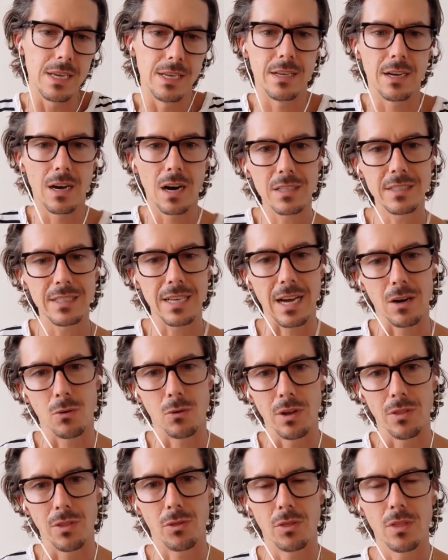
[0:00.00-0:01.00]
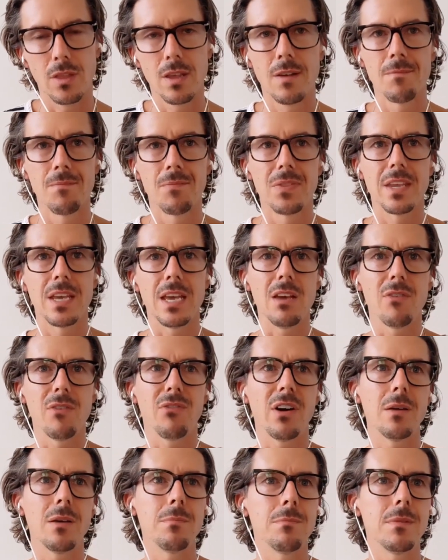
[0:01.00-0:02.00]
in contact with. If
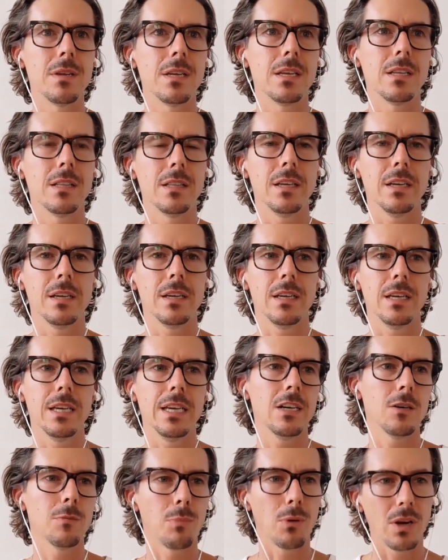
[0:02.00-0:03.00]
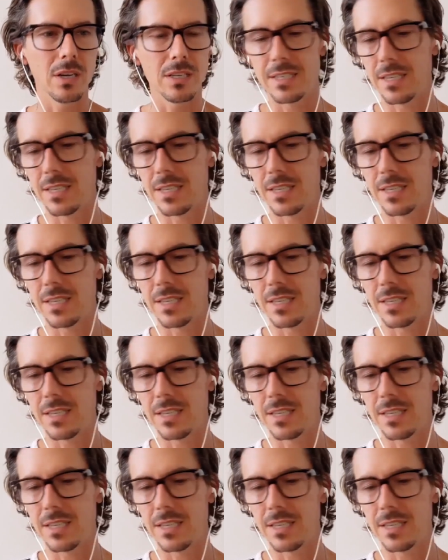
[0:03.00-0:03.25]
I'm enterprise